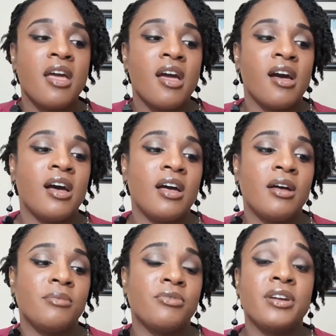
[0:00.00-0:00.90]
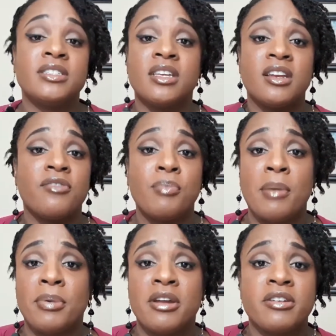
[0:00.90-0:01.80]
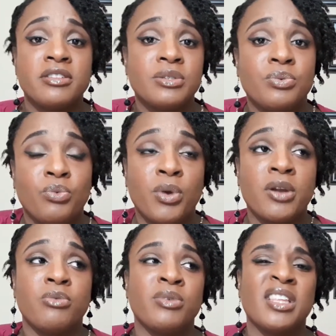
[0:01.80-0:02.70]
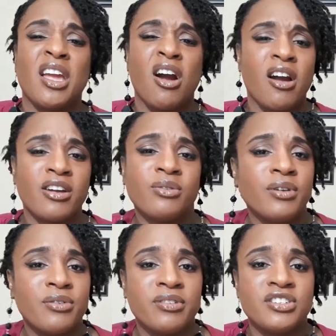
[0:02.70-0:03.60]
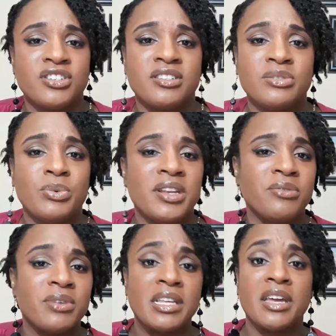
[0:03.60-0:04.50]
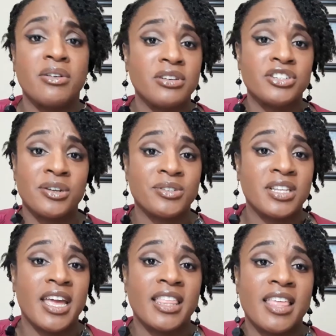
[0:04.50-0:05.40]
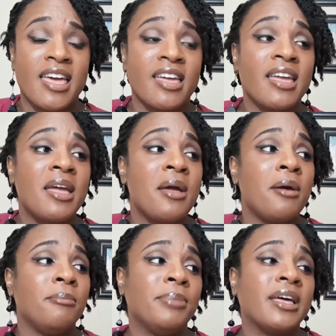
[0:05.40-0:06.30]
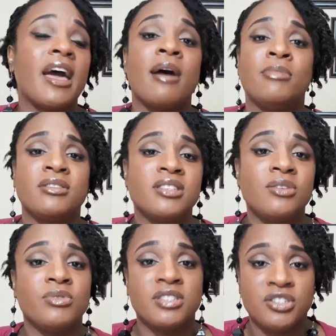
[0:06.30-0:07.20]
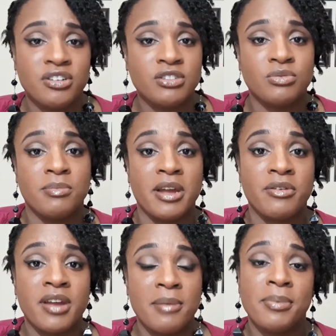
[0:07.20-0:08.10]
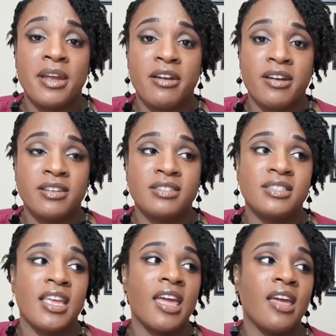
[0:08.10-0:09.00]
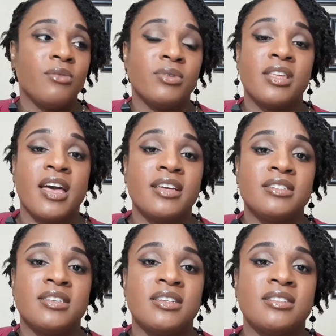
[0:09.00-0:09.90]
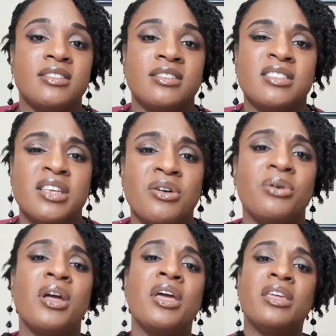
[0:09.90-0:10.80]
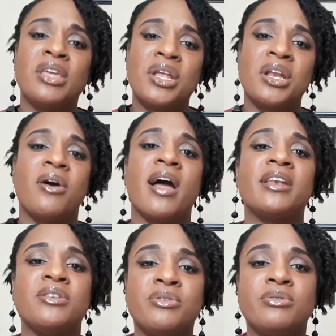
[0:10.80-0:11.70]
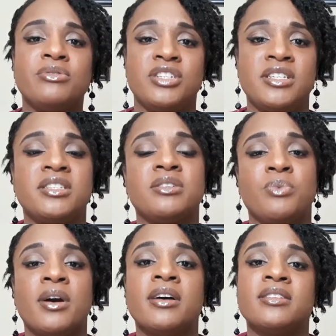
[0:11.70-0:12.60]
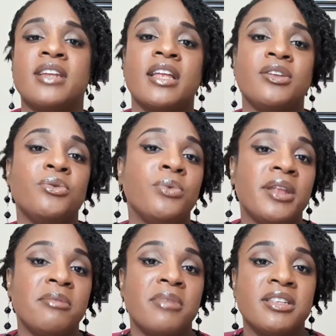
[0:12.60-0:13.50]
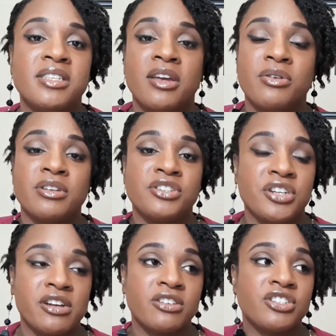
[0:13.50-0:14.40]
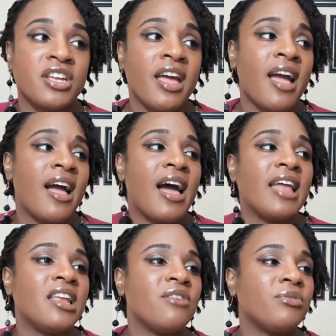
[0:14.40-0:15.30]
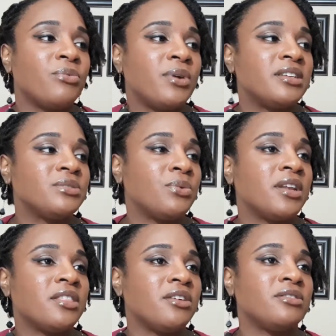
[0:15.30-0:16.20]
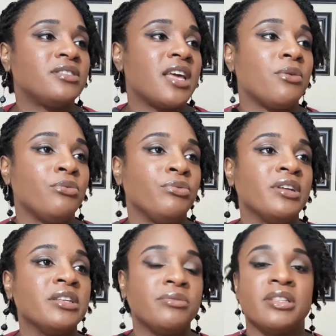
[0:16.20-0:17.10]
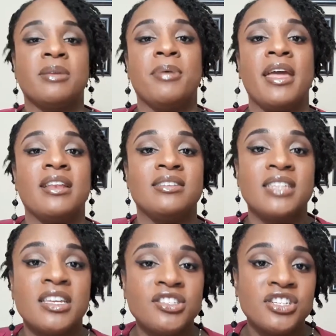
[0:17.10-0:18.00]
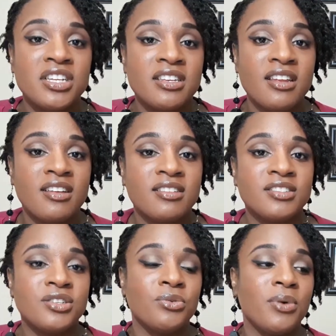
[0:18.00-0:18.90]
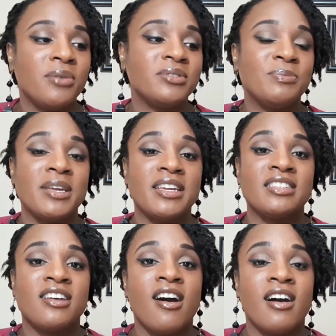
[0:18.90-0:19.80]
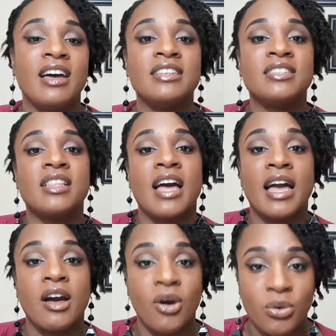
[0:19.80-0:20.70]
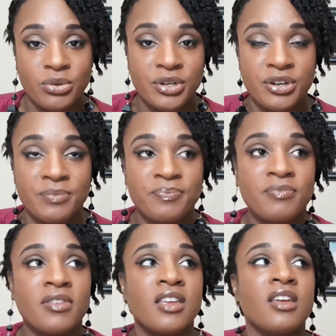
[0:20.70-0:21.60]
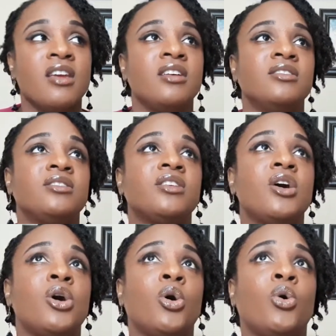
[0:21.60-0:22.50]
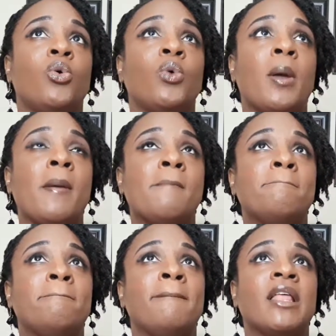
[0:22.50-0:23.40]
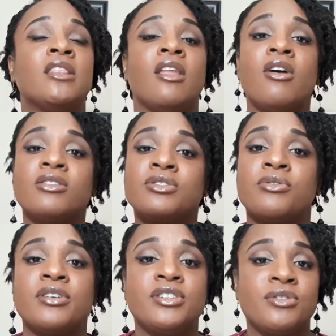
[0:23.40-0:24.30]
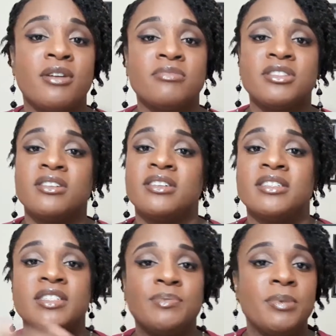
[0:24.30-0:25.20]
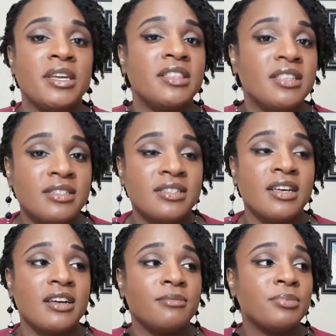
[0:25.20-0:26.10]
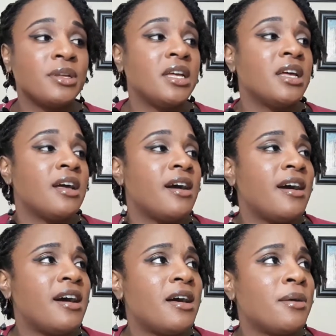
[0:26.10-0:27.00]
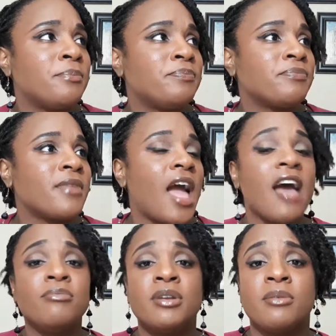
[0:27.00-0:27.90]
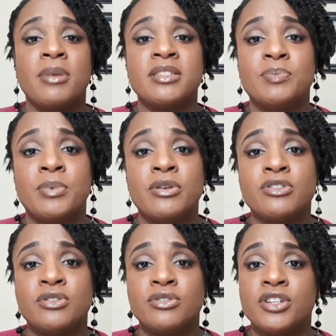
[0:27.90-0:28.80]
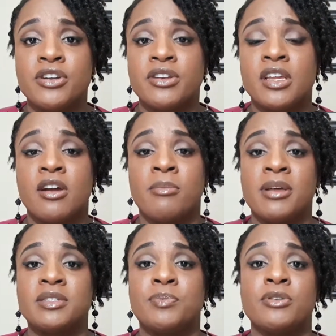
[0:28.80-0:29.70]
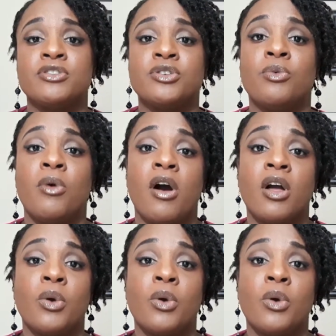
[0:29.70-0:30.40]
Crazy enough, my parents weren't really hardcore Christians. We didn't really go to church like that, but I mostly went to church with my grandparents and with cousins. And so, I knew who Jesus was and I knew what it meant to go to church. I never was one of those that really, really paid attention to what was being taught until I got older. So long story short, I'm just going to speed this up. I've been on my spiritual journey, on my spiritual walk